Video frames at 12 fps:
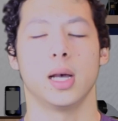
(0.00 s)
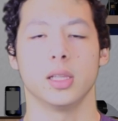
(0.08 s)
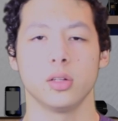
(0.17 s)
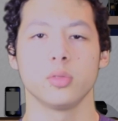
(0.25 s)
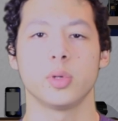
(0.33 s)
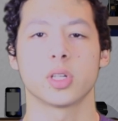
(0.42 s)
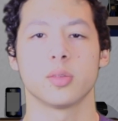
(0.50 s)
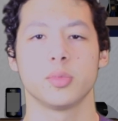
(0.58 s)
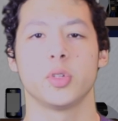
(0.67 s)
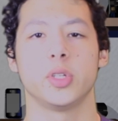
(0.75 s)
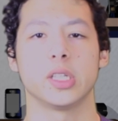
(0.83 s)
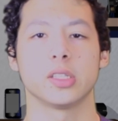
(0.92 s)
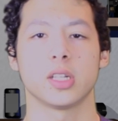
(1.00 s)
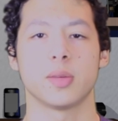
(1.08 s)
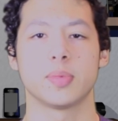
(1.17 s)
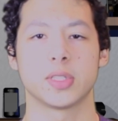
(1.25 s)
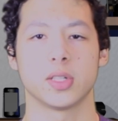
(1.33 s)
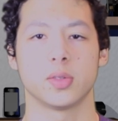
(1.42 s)
Hello and welcome to another
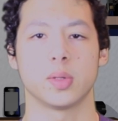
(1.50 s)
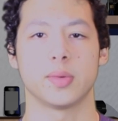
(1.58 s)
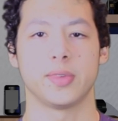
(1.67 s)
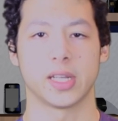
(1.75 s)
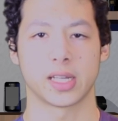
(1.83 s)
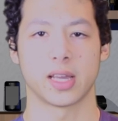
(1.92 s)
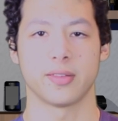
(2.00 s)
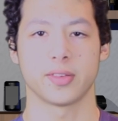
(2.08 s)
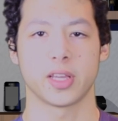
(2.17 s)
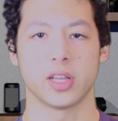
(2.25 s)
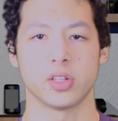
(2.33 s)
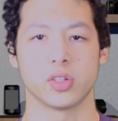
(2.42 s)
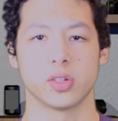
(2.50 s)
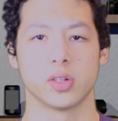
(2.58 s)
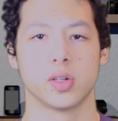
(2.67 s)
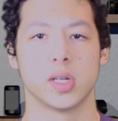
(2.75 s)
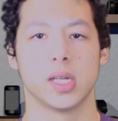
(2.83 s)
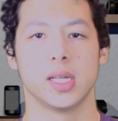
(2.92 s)
episode of Tech Avocation.
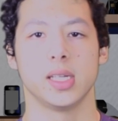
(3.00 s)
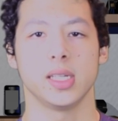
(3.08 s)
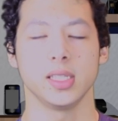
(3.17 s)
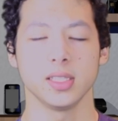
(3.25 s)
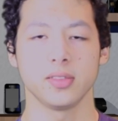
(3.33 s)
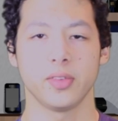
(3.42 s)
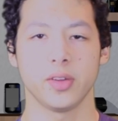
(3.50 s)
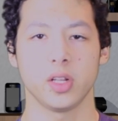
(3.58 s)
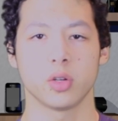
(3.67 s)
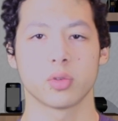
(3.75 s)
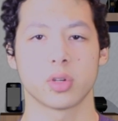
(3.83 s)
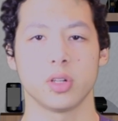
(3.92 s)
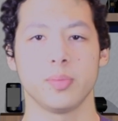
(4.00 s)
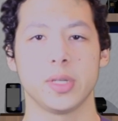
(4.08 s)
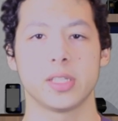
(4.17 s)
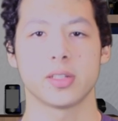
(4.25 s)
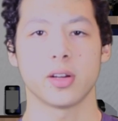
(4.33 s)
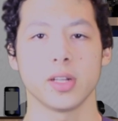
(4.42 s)
In this video, we're going to be
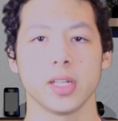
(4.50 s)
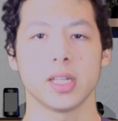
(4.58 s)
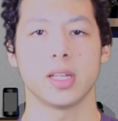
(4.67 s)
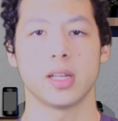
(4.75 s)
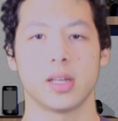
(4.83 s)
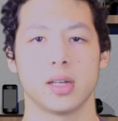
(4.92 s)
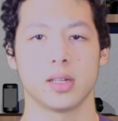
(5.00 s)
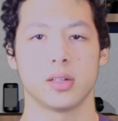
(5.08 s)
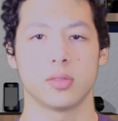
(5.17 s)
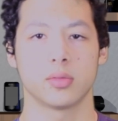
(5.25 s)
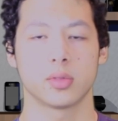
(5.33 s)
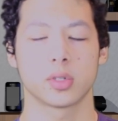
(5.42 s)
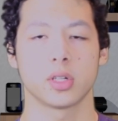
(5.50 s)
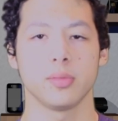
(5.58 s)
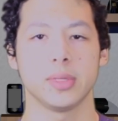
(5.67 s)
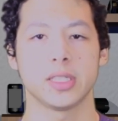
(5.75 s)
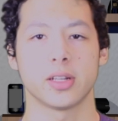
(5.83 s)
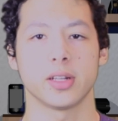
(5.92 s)

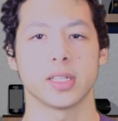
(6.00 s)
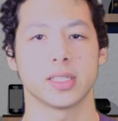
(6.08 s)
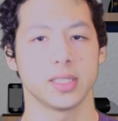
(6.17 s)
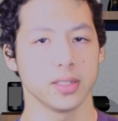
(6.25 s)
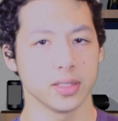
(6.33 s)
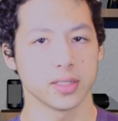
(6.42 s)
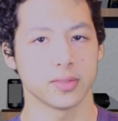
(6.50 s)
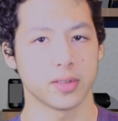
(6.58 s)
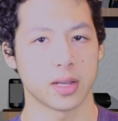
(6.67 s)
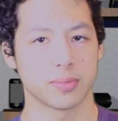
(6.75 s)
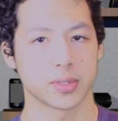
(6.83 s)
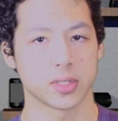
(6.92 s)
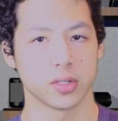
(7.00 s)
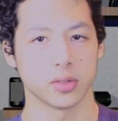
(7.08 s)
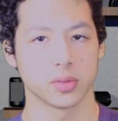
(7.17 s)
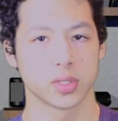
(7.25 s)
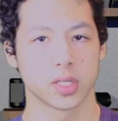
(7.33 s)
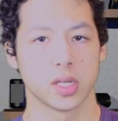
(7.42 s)
starting a series of
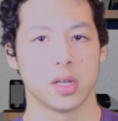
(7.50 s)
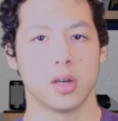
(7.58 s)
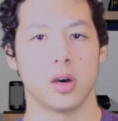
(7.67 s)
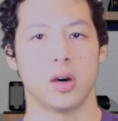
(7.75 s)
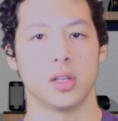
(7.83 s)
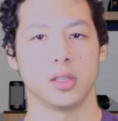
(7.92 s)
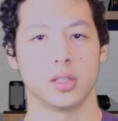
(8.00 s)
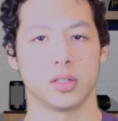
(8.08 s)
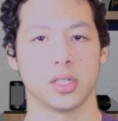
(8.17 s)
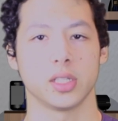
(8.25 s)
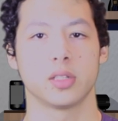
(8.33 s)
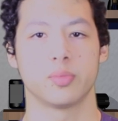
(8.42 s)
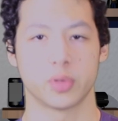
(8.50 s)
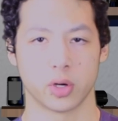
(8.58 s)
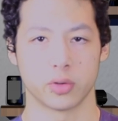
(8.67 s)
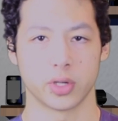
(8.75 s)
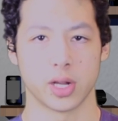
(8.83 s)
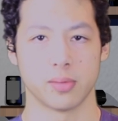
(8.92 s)
episodes on learning to
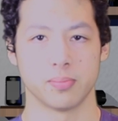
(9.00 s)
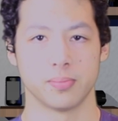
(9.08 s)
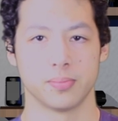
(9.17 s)
program.